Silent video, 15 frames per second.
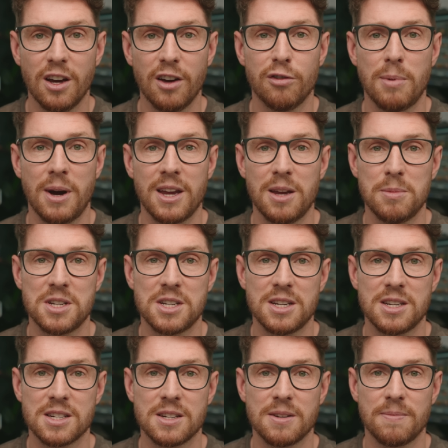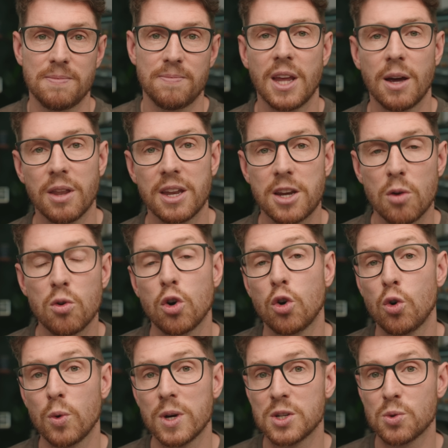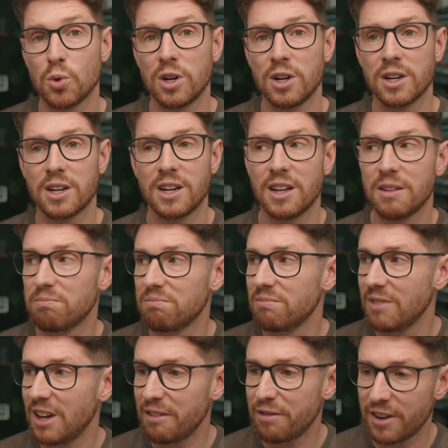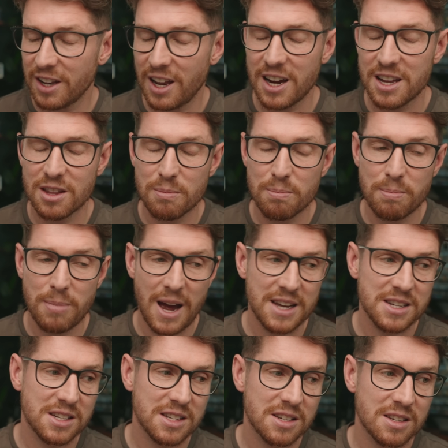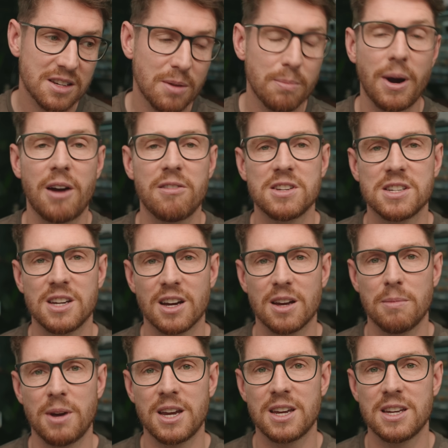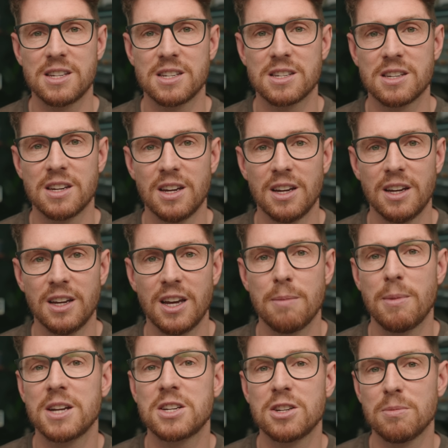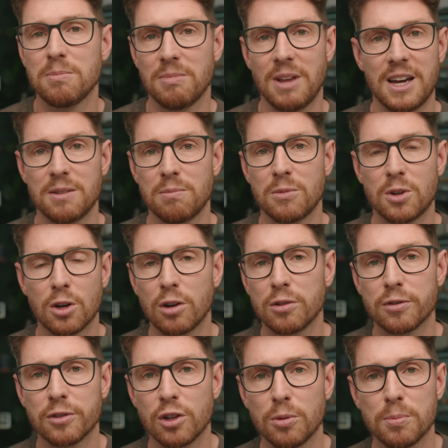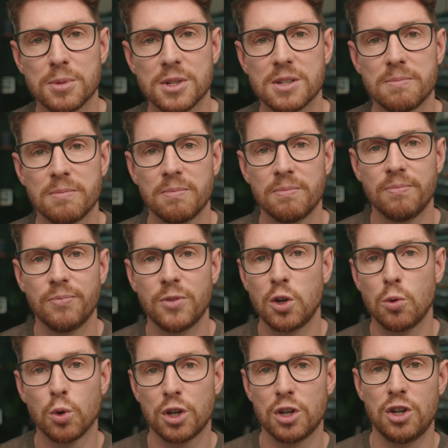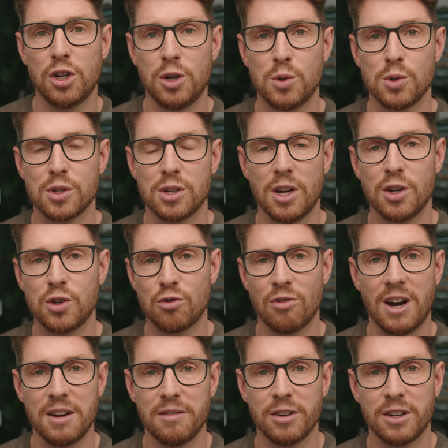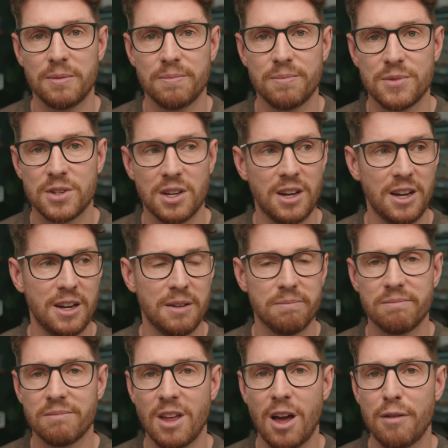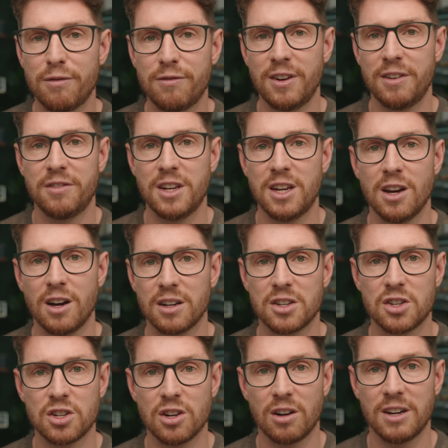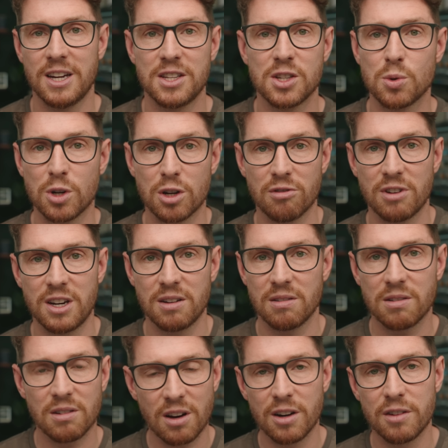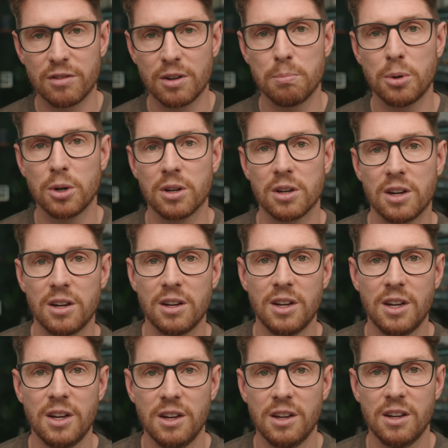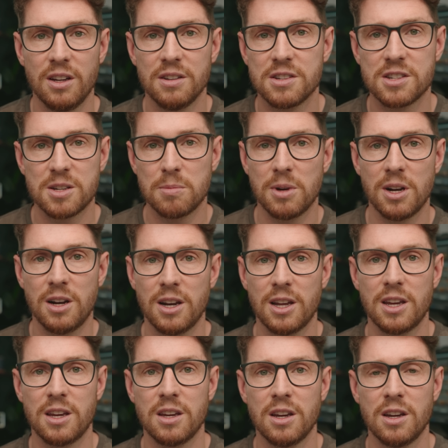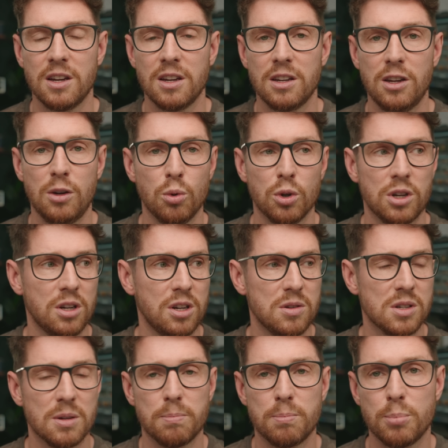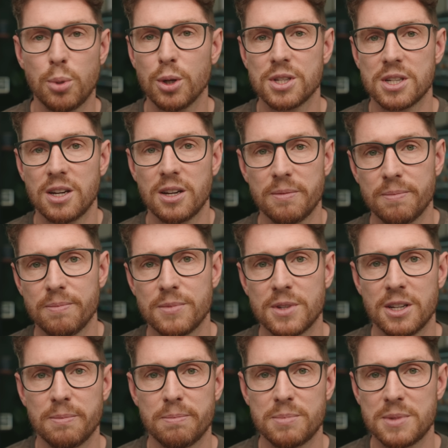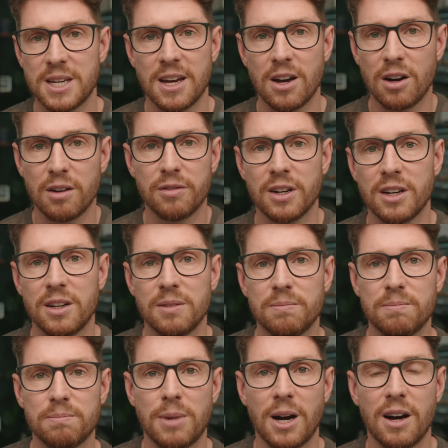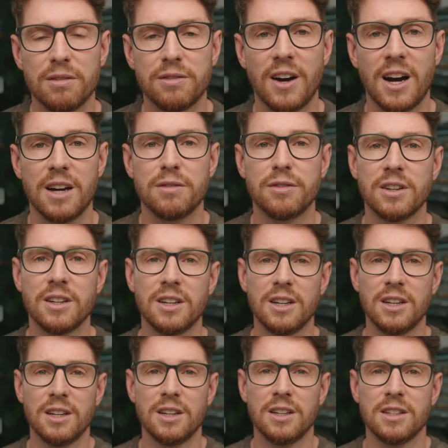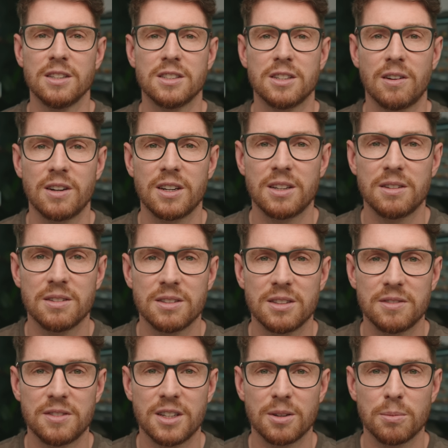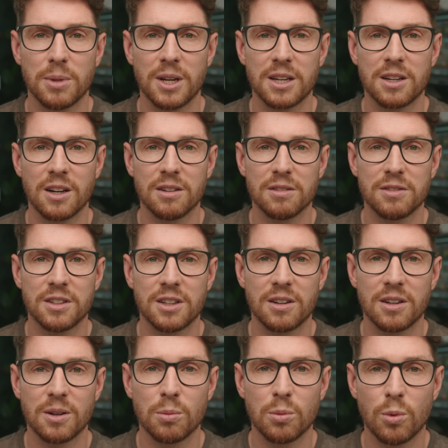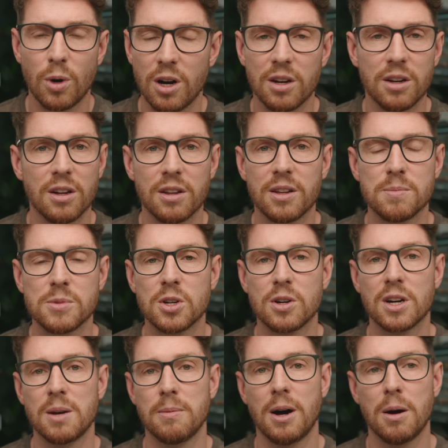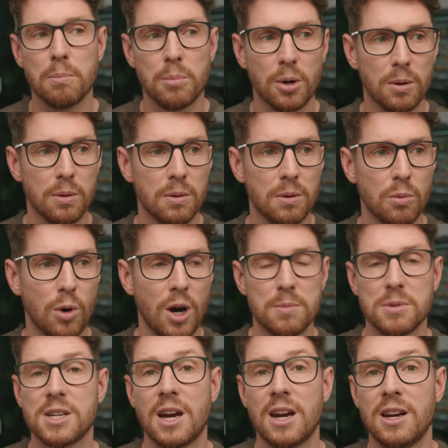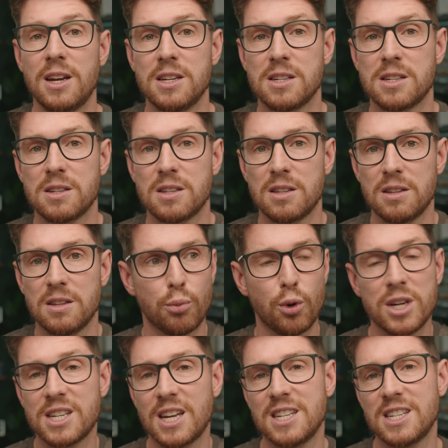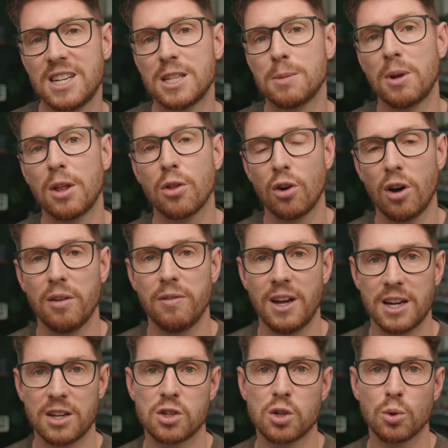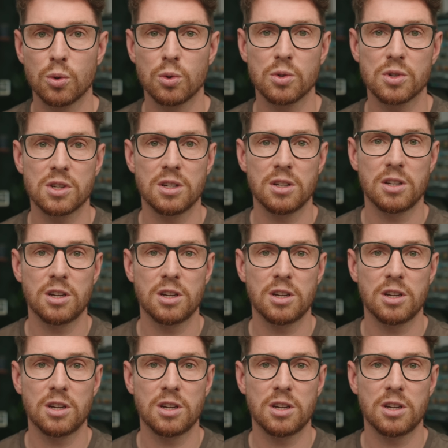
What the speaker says: of my images. Now, they don't always work, and I feel like the best comparison I can make is, imagine like golf clubs. You wouldn't use a driver to hit a 50-yard shot into a green over a bunker, and similarly, you wouldn't use a putter to tee off on a par 5. Sorry if you don't play golf and don't know what on earth I'm talking about. But what I'm saying is presets need to be thought of like tools, and